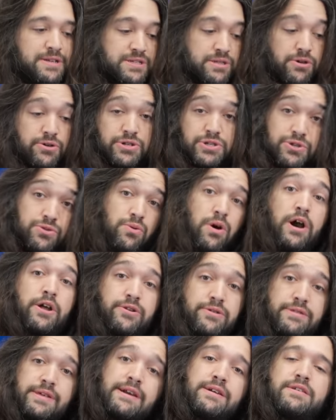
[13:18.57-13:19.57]
as low as two
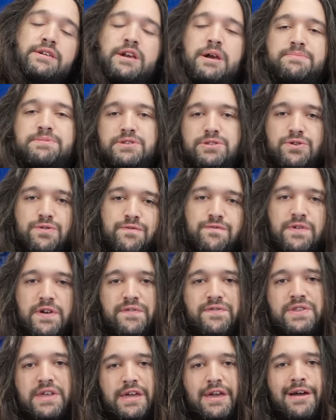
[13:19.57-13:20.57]
hundred lately up to two
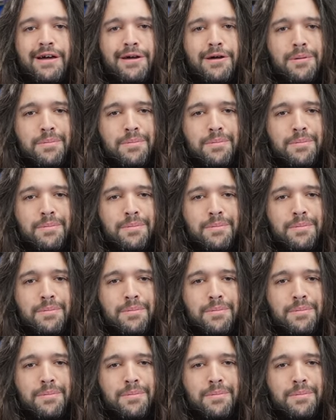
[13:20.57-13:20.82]
fifty.